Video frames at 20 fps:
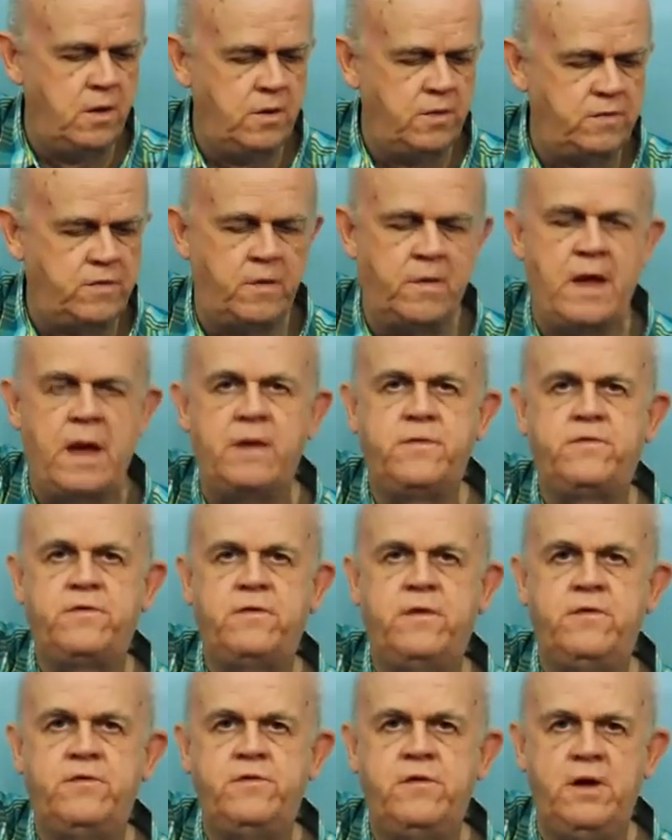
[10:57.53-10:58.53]
So that's
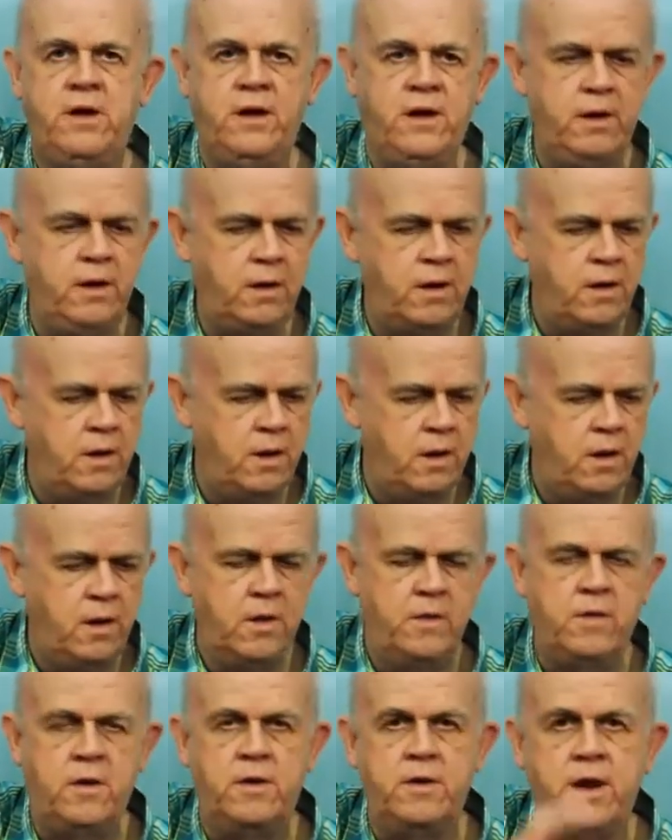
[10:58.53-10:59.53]
the G.
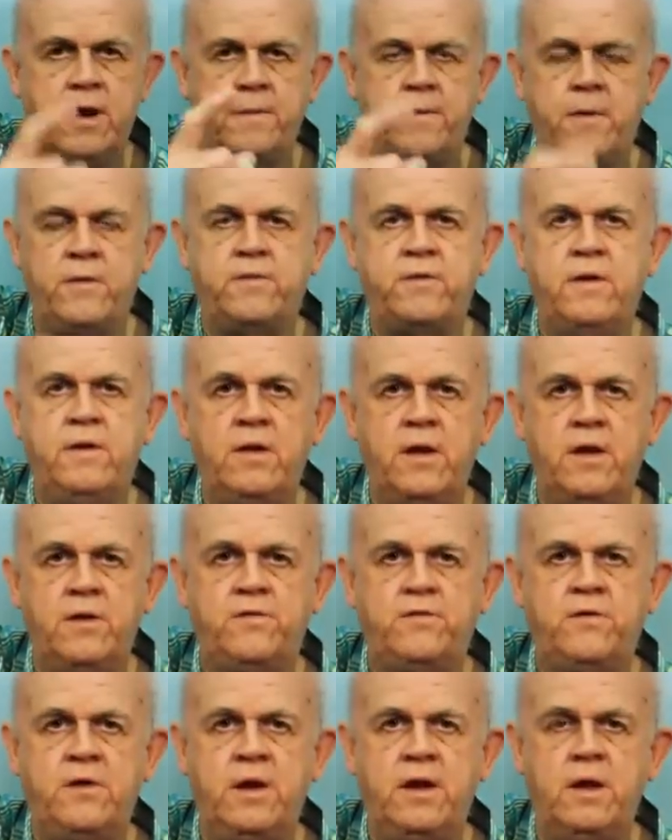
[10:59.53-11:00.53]
The difference in this
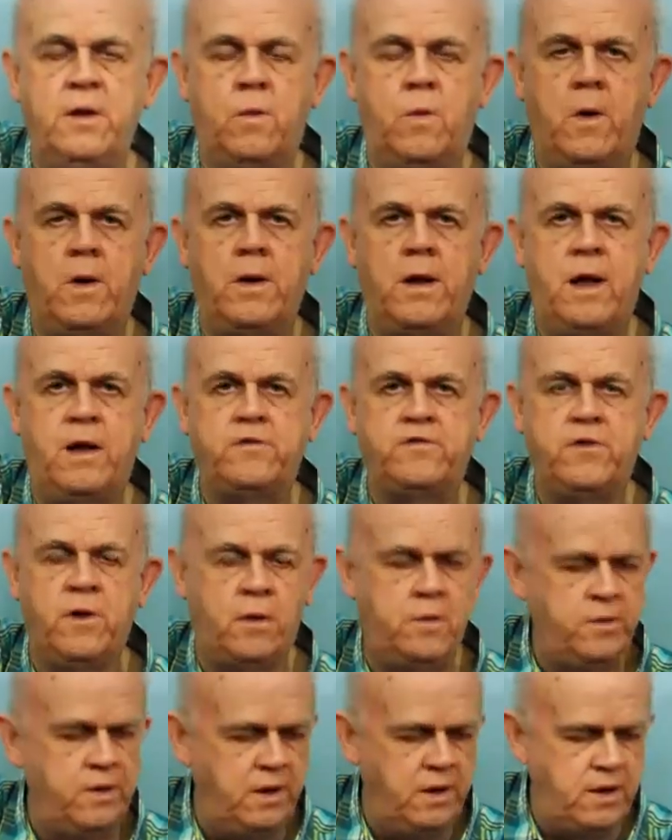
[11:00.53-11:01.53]
G and the one I
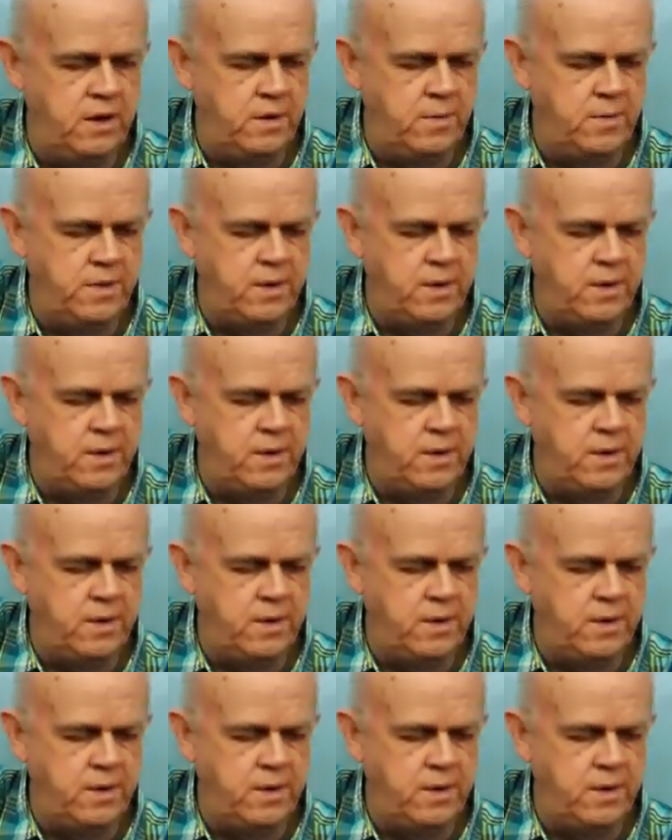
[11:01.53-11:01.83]
showed you in the